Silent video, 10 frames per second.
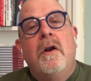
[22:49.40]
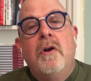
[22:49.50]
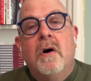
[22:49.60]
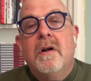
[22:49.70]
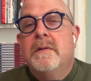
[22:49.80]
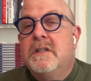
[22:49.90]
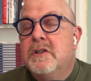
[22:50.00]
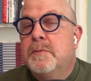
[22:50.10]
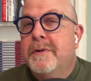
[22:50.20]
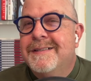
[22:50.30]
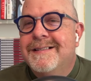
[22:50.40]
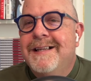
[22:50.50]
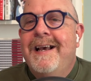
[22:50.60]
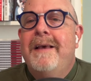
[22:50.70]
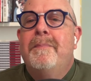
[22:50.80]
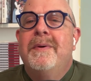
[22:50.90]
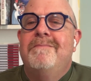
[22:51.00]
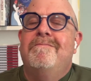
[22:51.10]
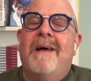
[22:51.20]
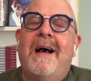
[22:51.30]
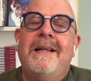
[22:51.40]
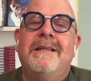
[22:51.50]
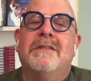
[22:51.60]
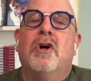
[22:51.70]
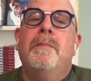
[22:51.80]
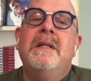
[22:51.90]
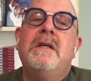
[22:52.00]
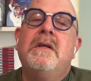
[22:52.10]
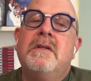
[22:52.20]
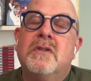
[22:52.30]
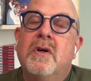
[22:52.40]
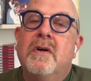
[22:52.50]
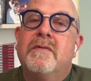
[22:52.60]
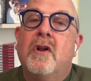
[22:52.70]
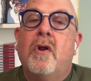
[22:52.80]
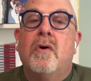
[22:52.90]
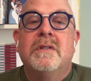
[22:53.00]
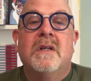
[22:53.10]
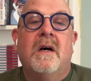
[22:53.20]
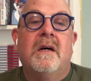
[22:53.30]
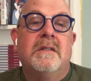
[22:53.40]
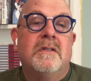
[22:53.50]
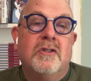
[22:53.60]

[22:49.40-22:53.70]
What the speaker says: Not a dish per se, but honey is commonly served alongside